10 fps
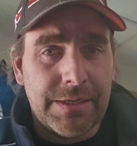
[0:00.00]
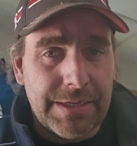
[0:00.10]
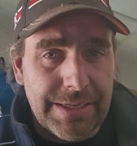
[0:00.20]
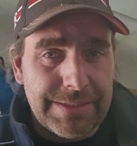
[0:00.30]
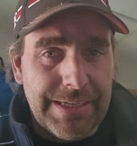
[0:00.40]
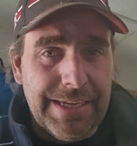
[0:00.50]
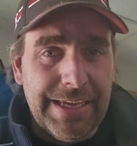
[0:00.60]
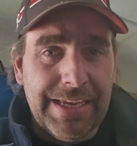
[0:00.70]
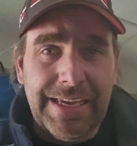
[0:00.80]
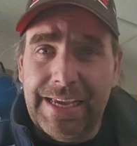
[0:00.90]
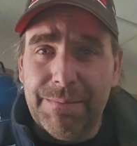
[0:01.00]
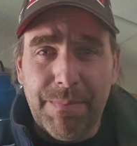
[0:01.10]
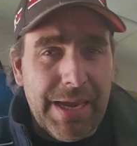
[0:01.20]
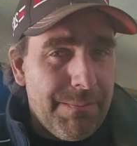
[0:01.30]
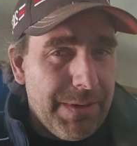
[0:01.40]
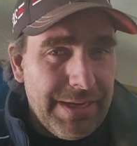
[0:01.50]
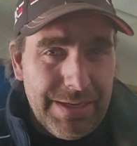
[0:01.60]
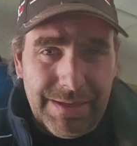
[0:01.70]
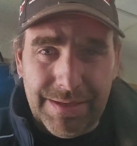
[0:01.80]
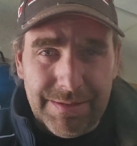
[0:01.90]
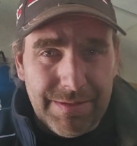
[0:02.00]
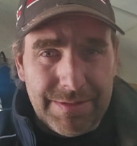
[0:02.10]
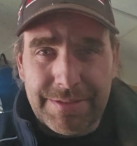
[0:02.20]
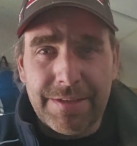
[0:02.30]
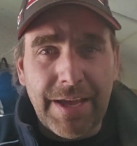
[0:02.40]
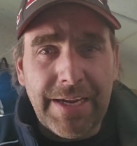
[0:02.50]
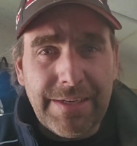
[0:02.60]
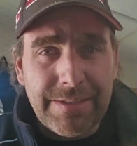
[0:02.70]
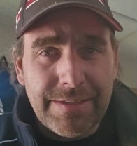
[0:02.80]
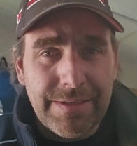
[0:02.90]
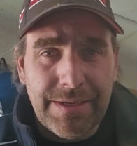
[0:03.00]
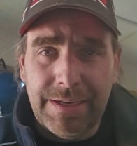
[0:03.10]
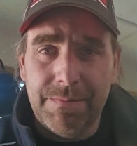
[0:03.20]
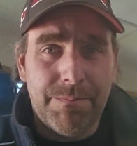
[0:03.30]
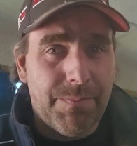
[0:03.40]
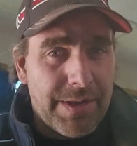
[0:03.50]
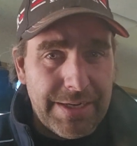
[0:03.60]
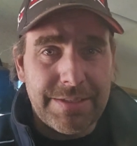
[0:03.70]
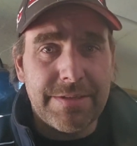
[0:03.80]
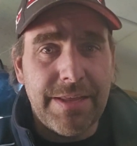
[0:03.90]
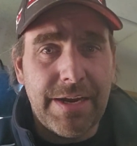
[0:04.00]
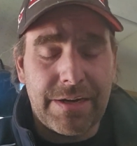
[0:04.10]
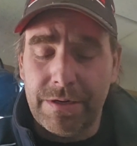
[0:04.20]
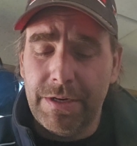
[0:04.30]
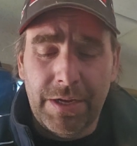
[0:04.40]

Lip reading: because it may be slight, but it's there.